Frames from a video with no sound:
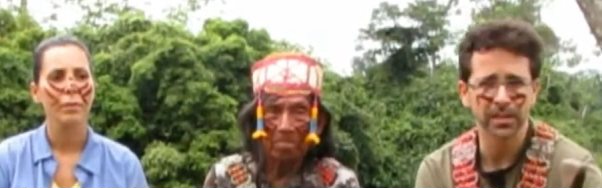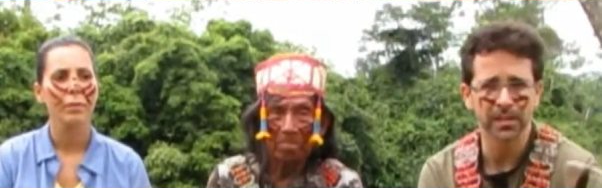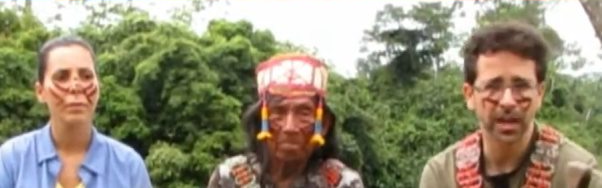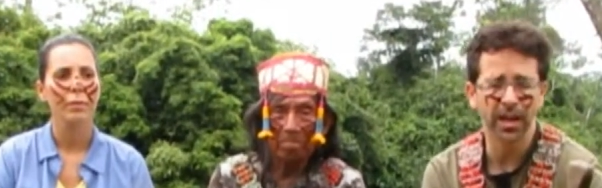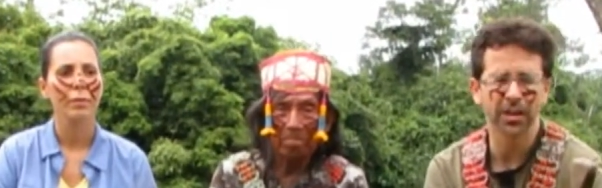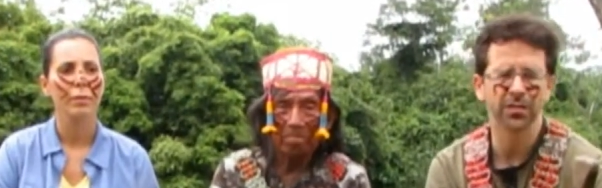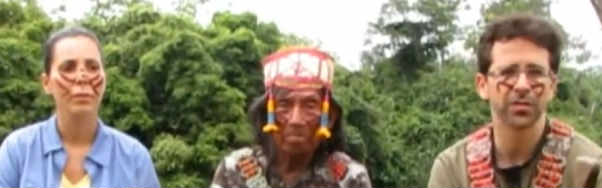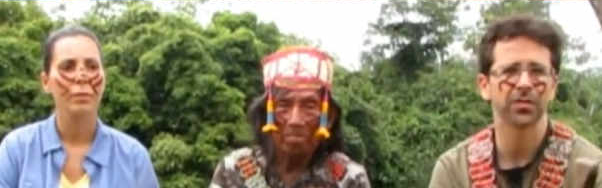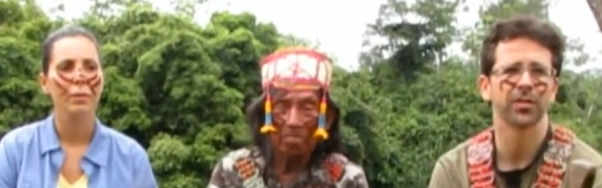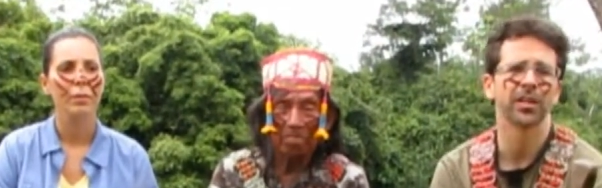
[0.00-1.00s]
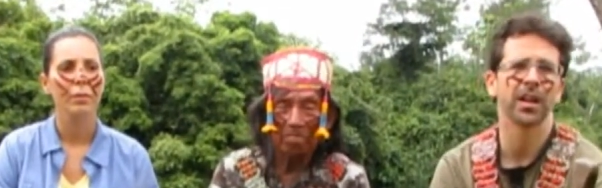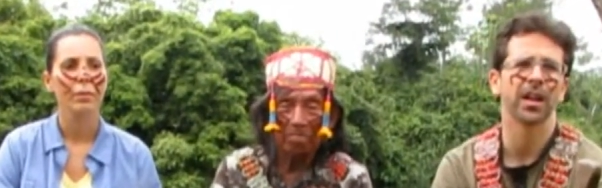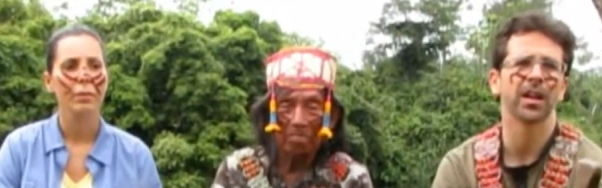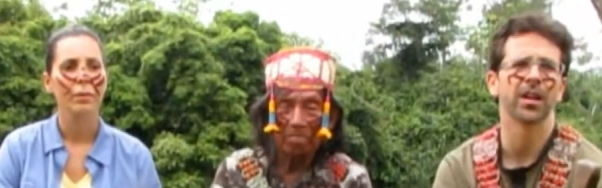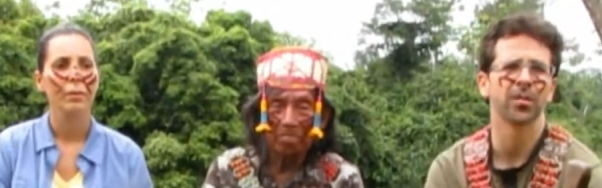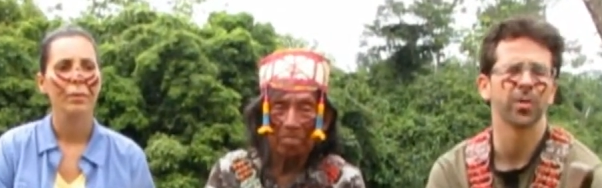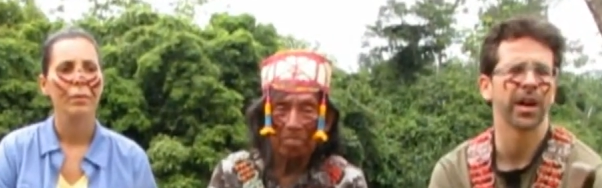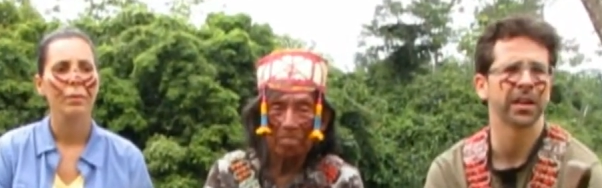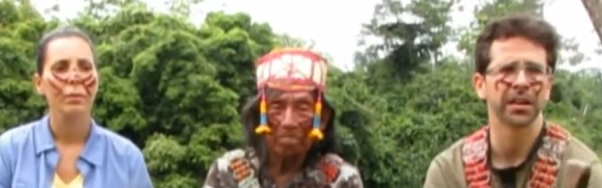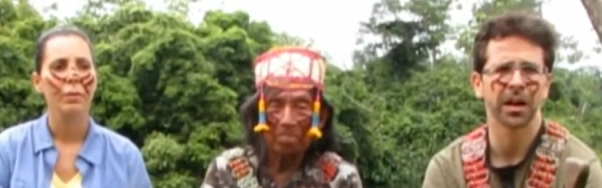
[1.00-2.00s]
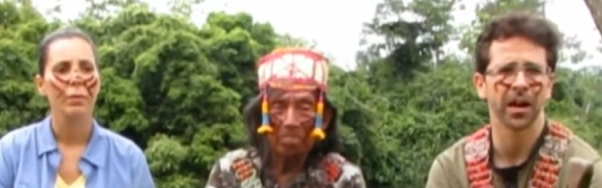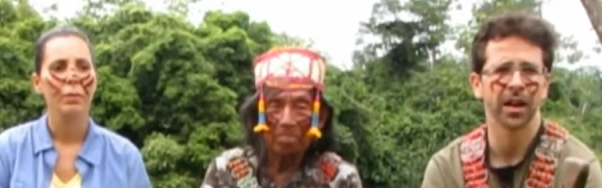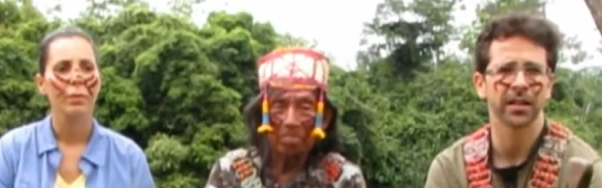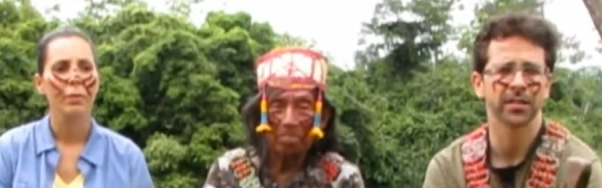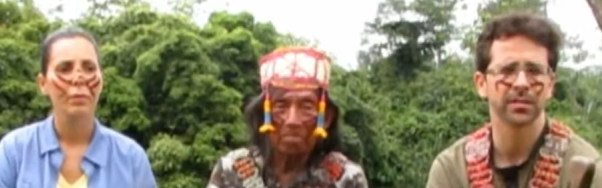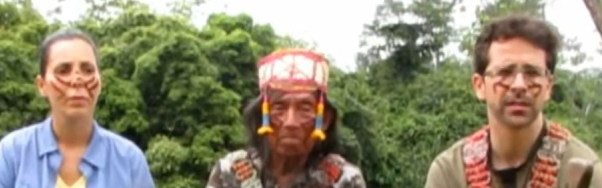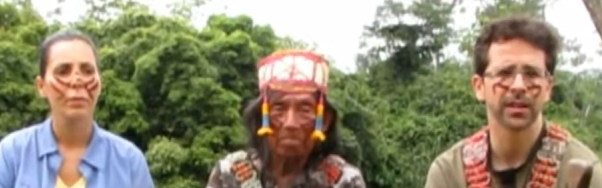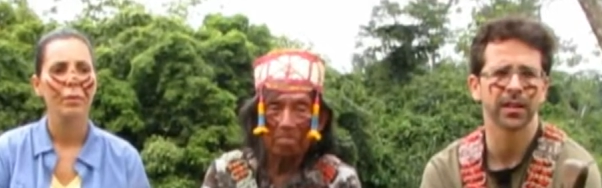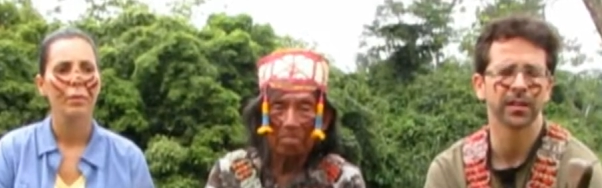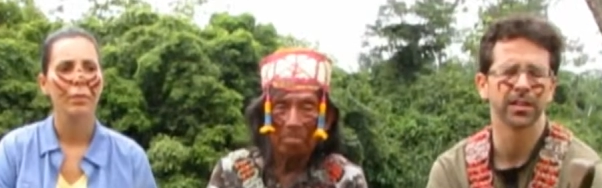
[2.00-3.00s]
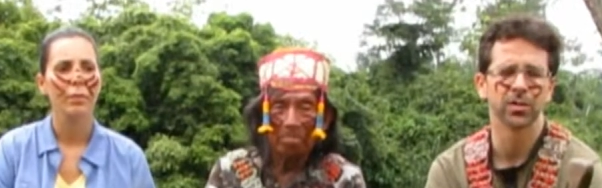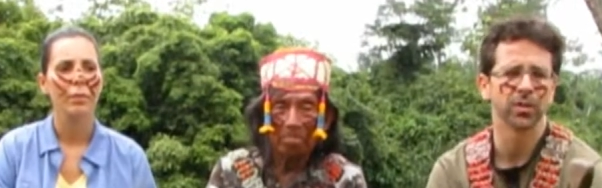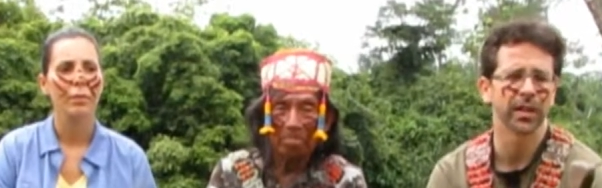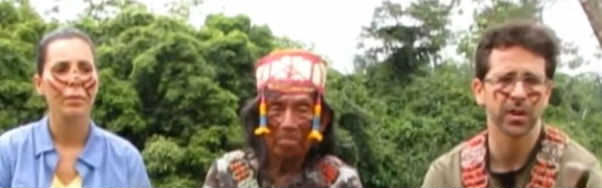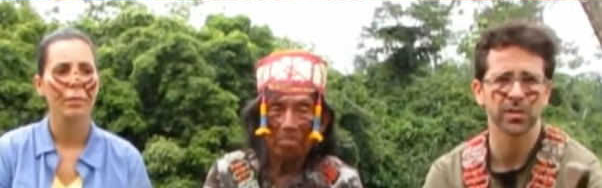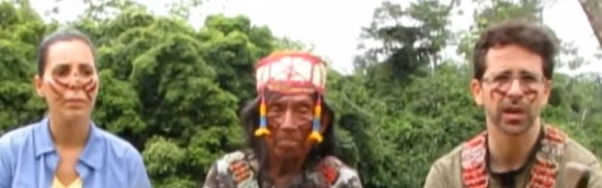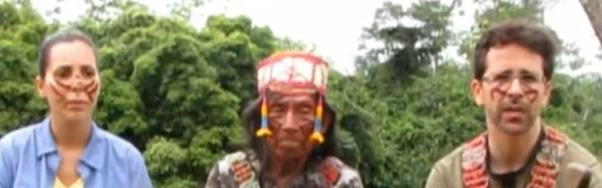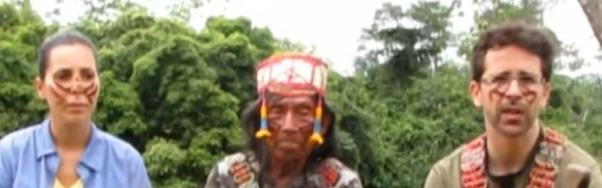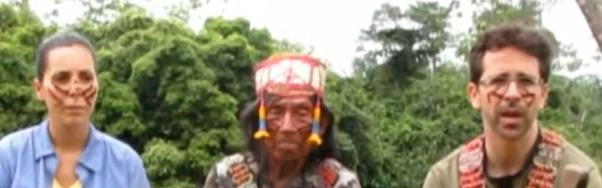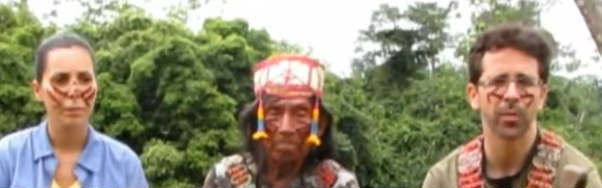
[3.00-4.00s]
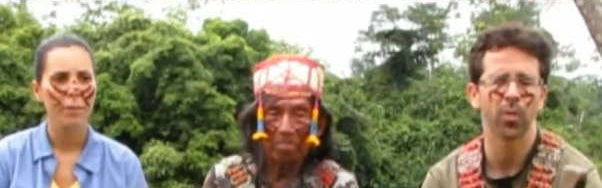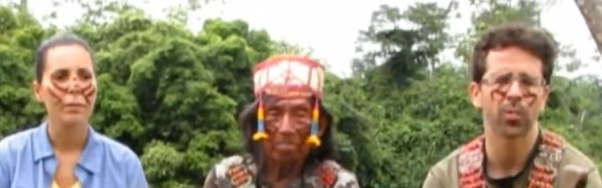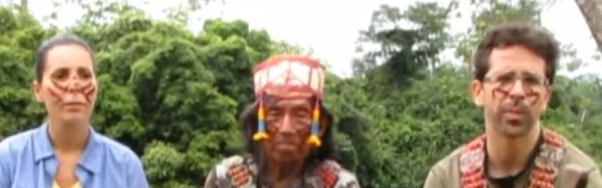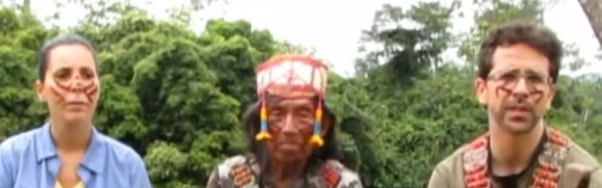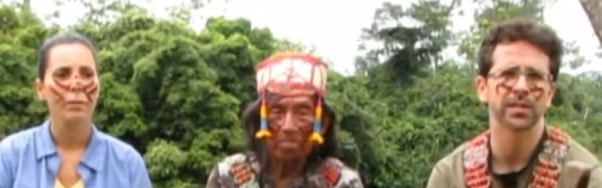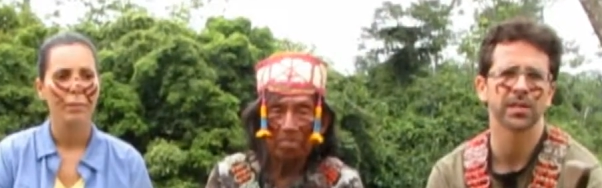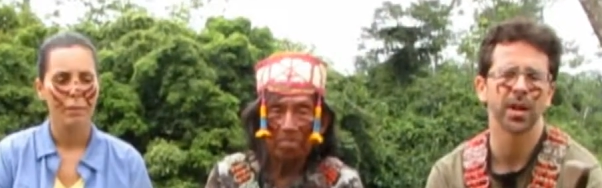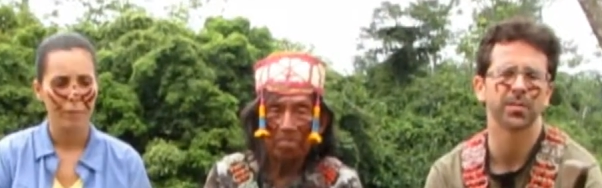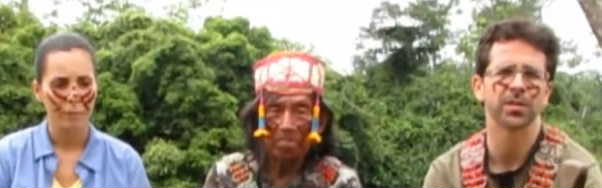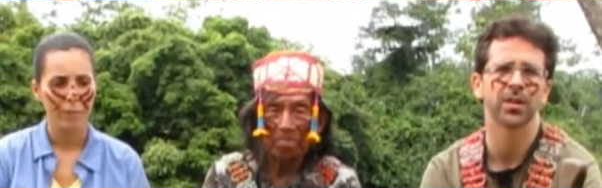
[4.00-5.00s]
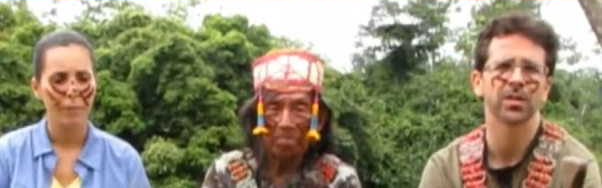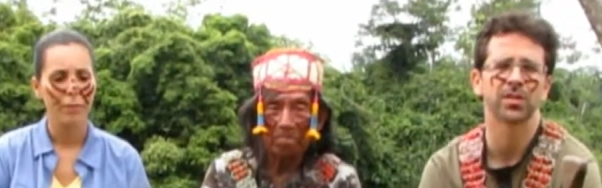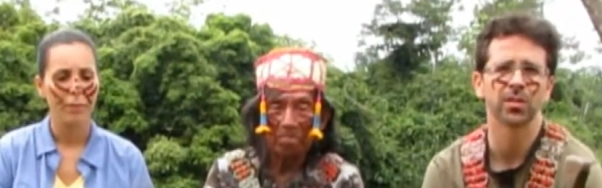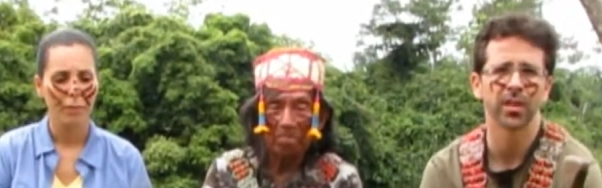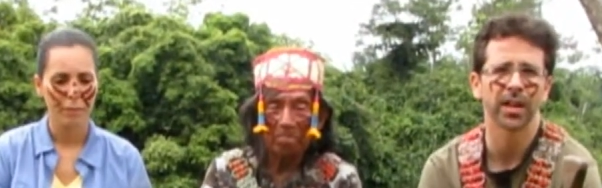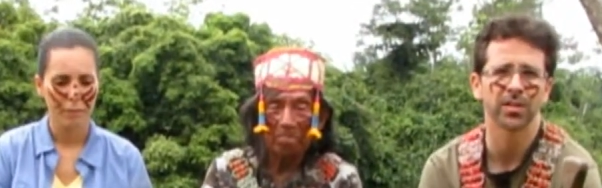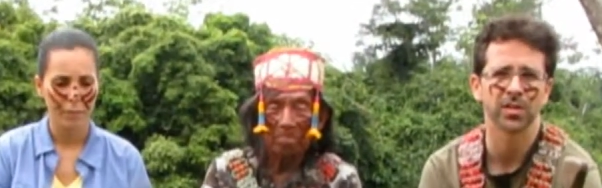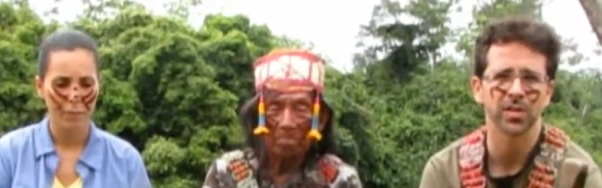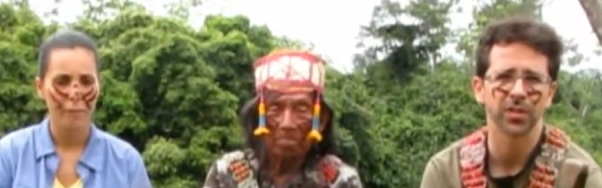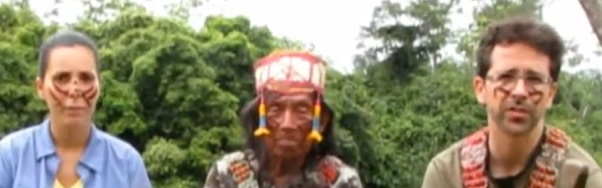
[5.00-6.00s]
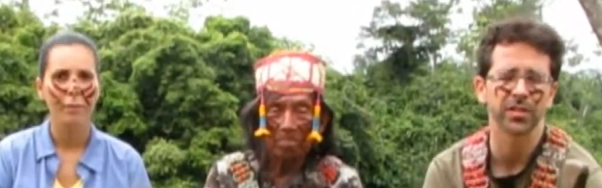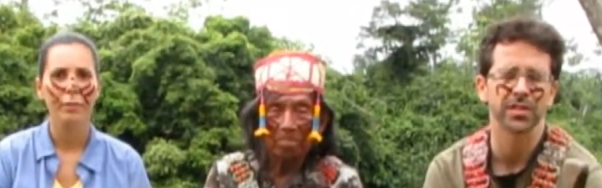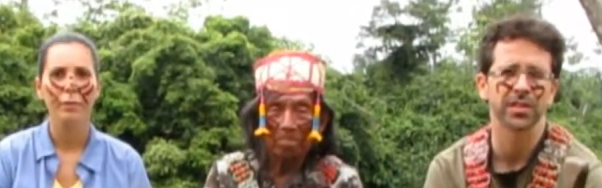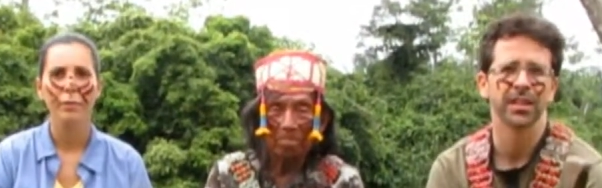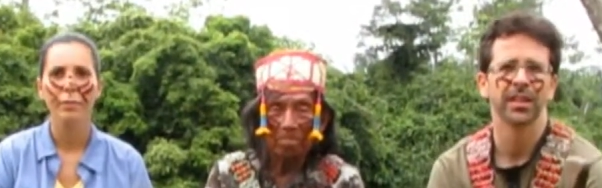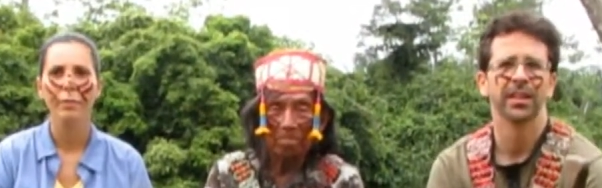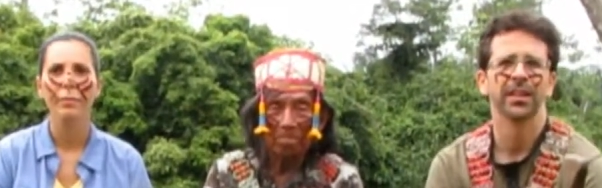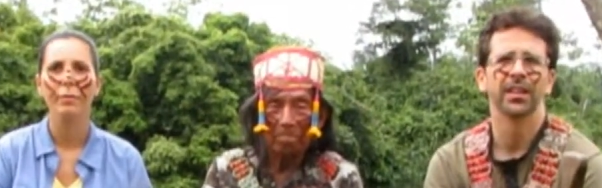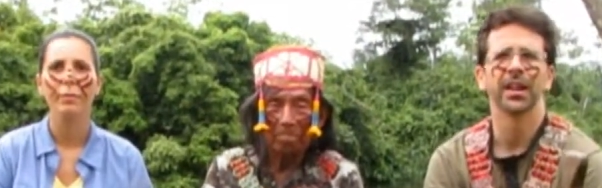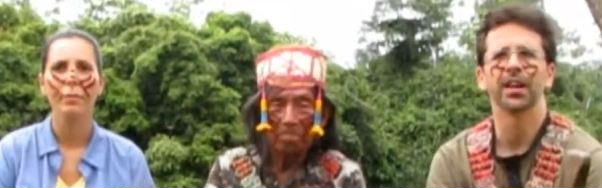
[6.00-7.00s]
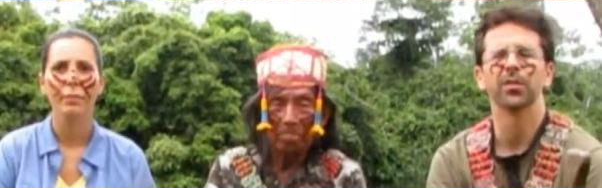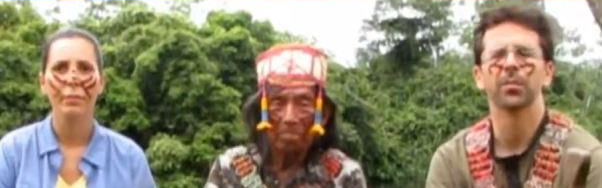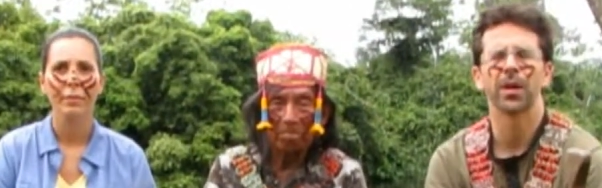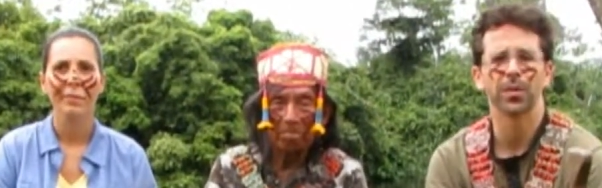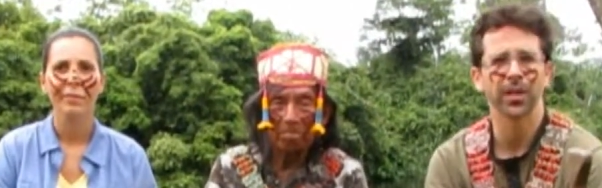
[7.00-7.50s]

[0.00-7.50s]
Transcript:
Speaker 1: safe. Um, we had a guide uh, literally outside the airport, picked us up, took us to Hector's office. Uh, we met with